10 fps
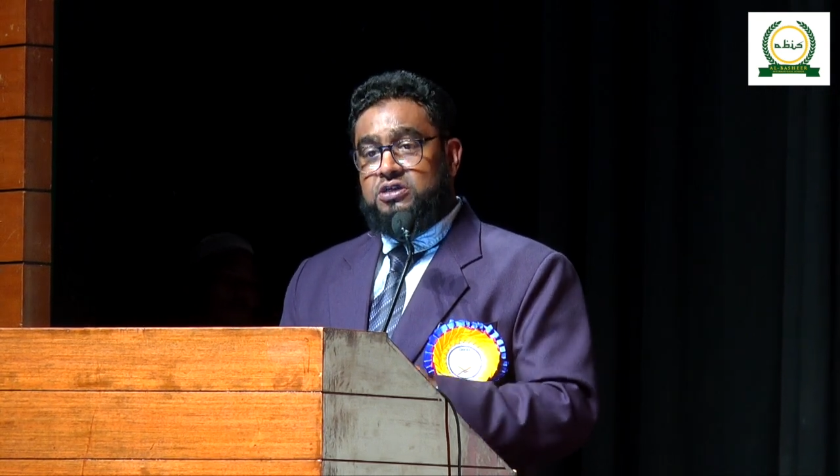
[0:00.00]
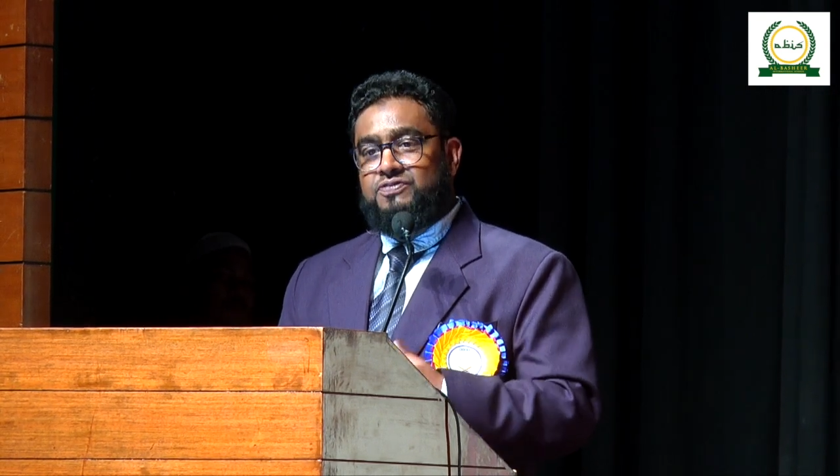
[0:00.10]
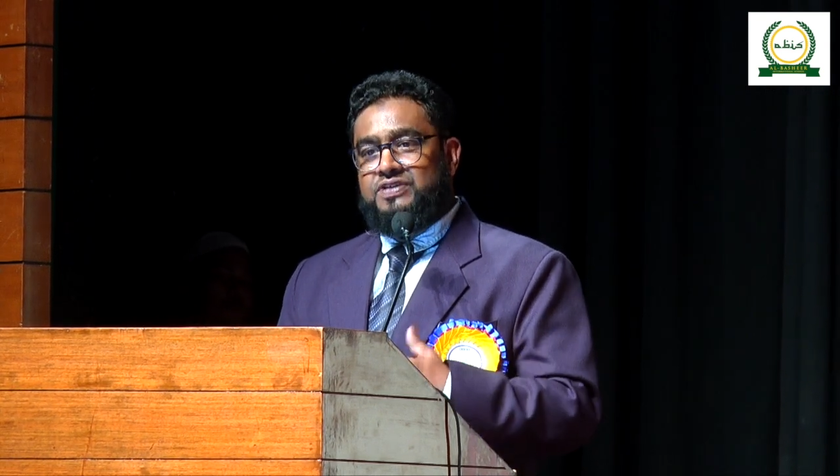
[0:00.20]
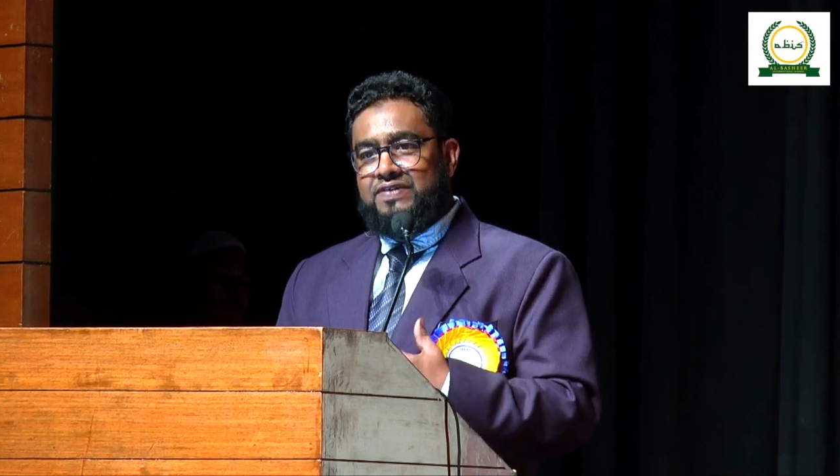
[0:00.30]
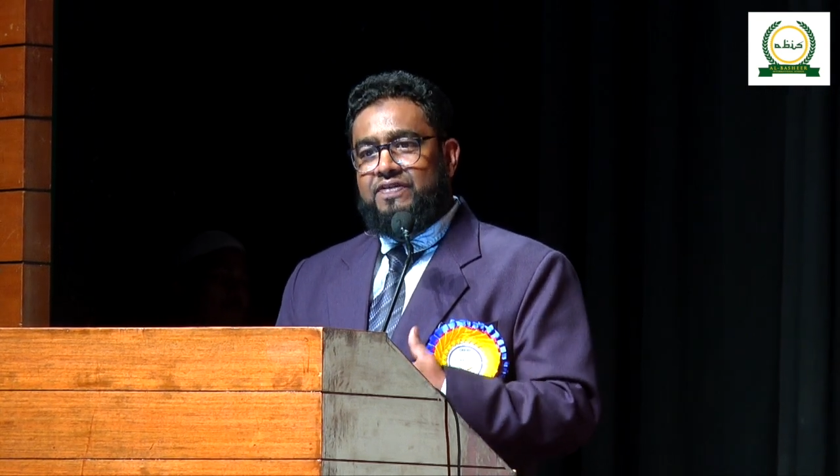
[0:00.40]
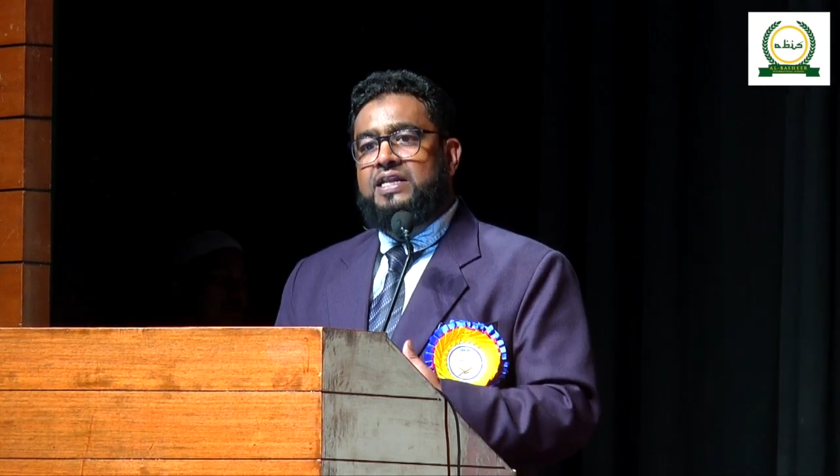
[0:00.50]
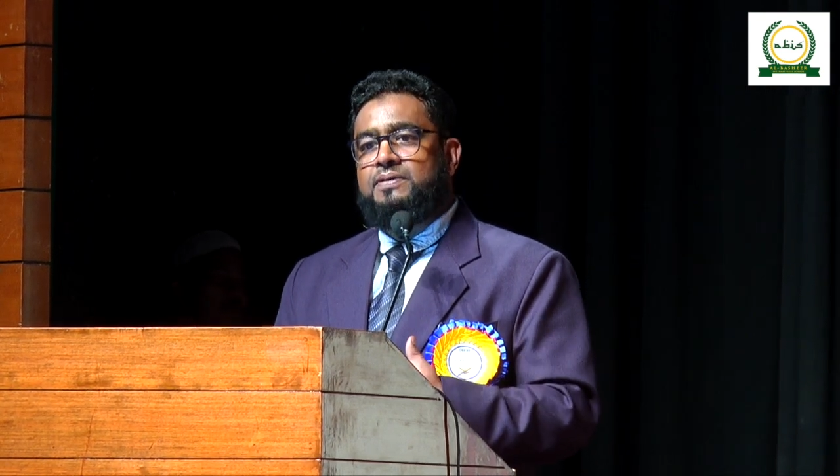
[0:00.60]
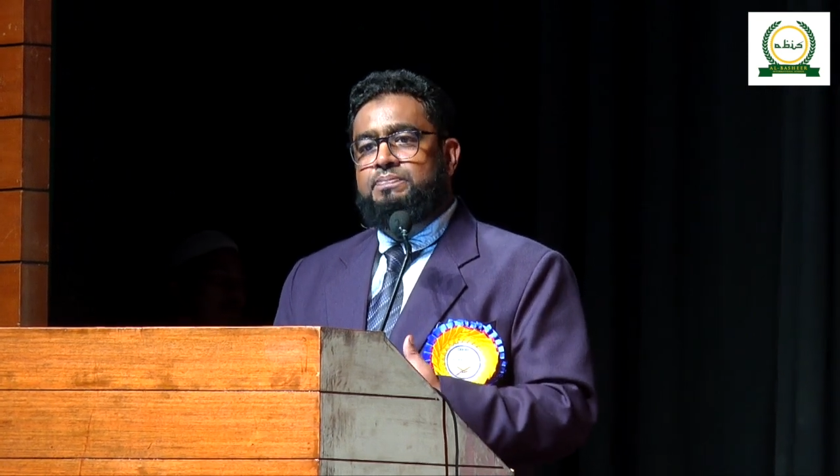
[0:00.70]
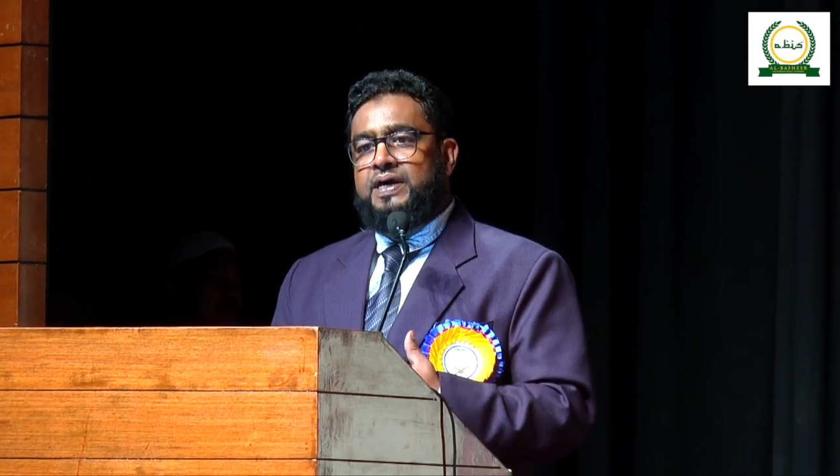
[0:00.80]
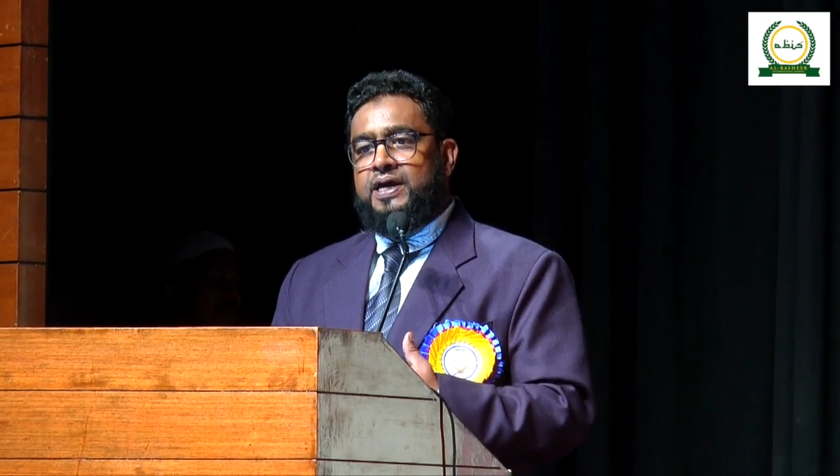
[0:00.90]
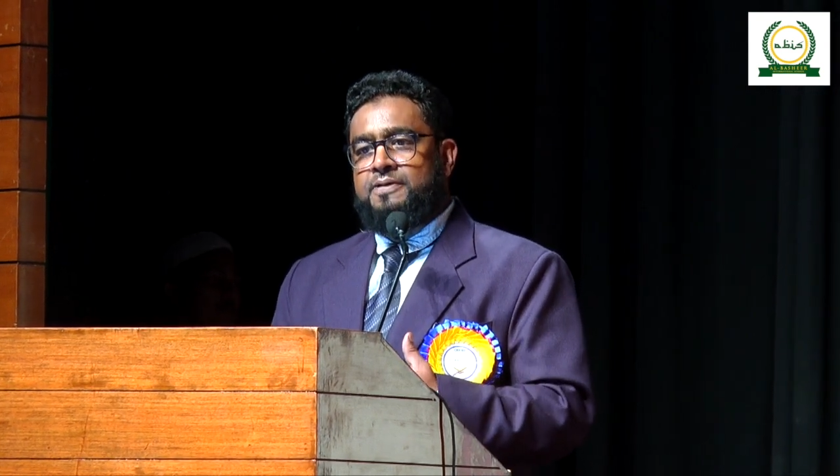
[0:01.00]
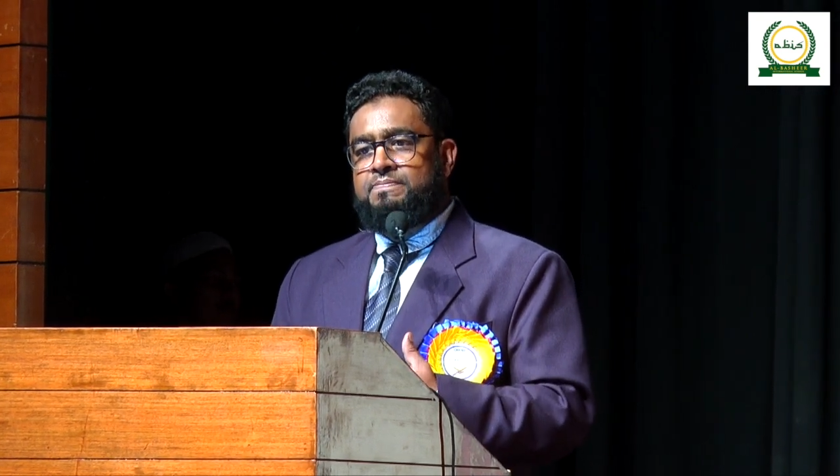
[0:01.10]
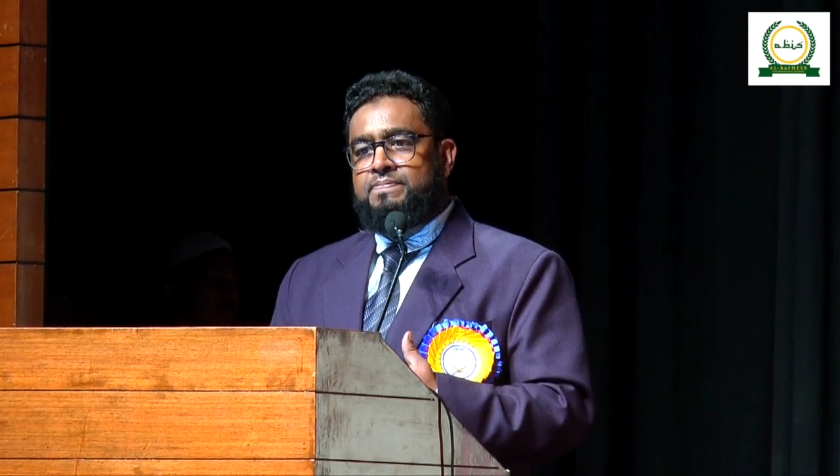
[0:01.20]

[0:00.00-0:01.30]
of developing